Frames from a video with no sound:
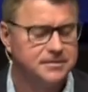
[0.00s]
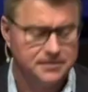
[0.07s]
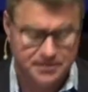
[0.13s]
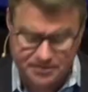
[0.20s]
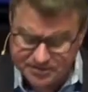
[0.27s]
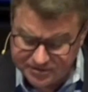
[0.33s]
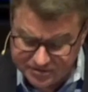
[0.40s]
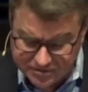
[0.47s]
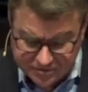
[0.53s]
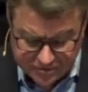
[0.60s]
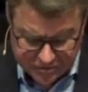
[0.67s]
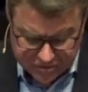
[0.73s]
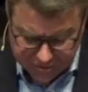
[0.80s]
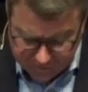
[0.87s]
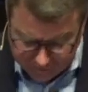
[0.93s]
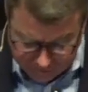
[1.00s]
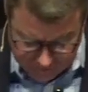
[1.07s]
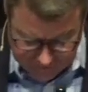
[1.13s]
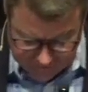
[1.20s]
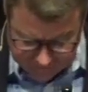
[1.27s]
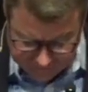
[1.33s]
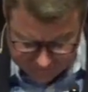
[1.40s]
This is
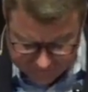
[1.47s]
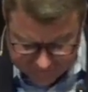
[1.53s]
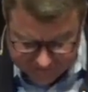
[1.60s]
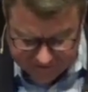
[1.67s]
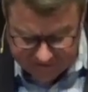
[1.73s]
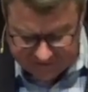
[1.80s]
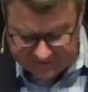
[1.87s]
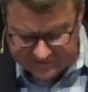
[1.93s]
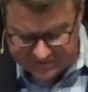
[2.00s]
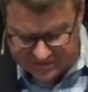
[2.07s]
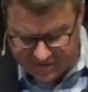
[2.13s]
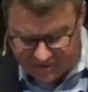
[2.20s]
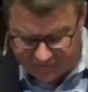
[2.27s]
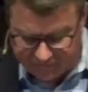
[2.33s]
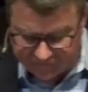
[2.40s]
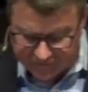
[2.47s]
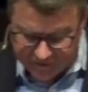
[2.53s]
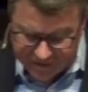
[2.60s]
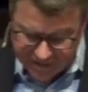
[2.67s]
turning from sin and self